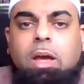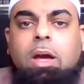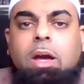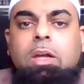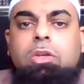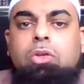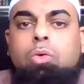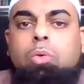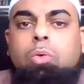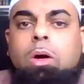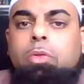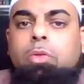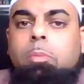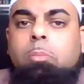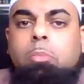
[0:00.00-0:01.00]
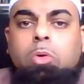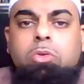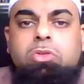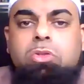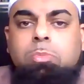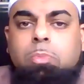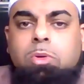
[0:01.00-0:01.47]
and you are the
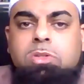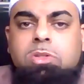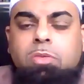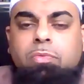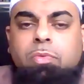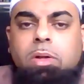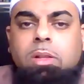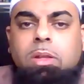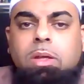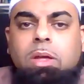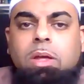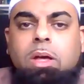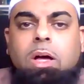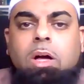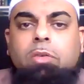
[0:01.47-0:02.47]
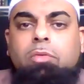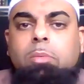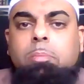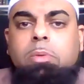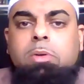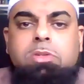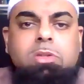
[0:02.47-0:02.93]
most merciful of
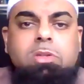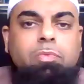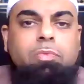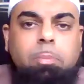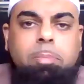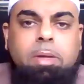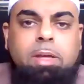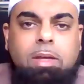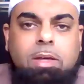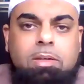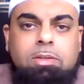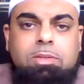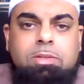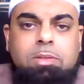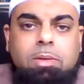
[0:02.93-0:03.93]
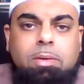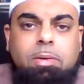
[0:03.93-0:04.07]
merciful beings.